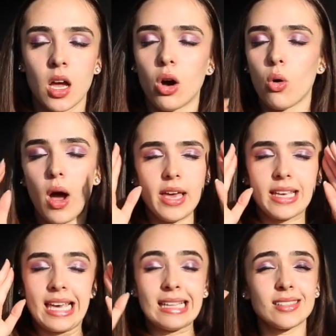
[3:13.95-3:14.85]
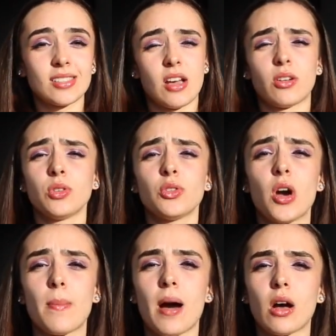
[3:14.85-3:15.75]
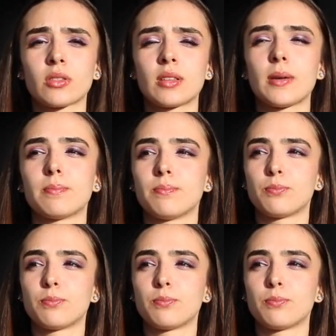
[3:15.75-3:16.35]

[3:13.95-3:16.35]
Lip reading: Oh, I can't tell you about the